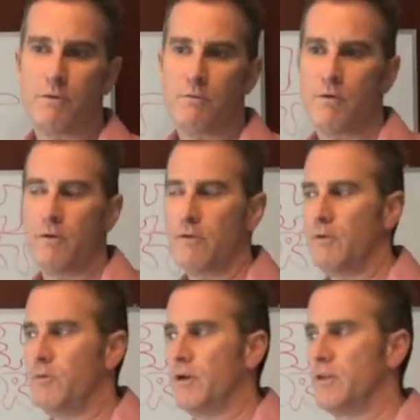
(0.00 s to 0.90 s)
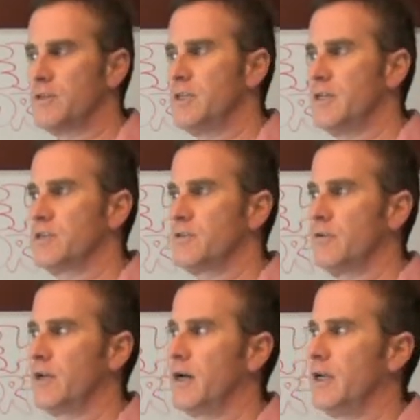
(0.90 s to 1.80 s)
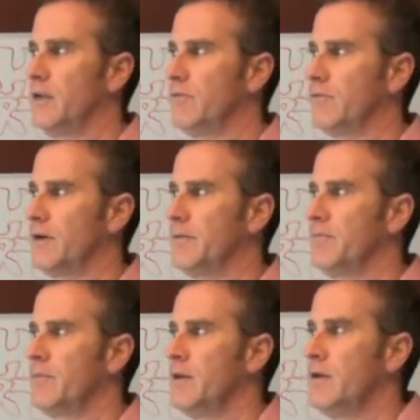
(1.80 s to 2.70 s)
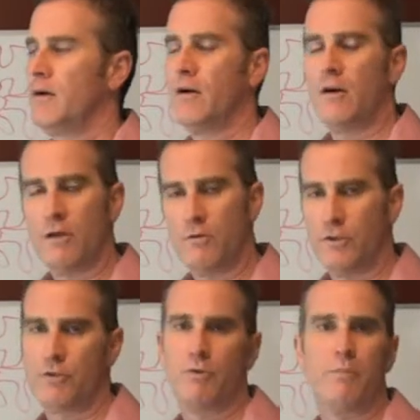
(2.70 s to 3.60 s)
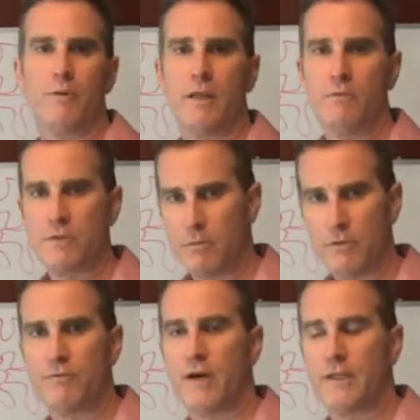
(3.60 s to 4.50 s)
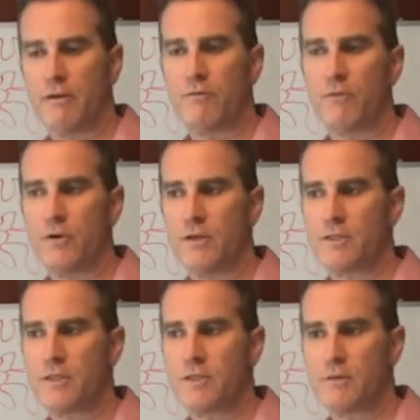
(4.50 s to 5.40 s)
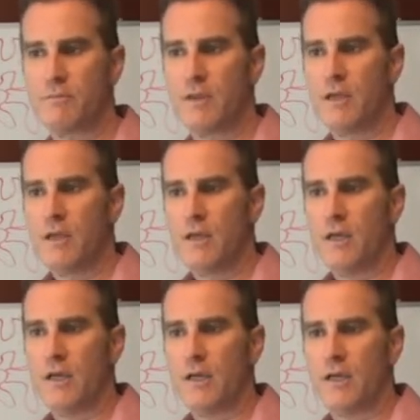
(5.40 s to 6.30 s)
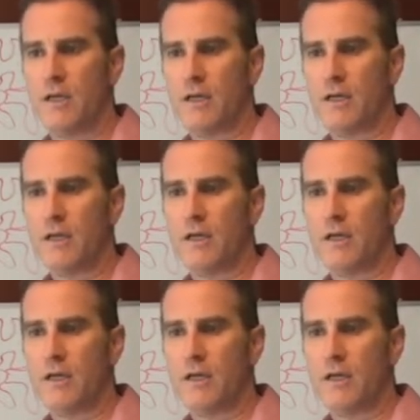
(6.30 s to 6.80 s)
We wanted to see a certain kind of harlequin shrimp, and he was able to find that for us in a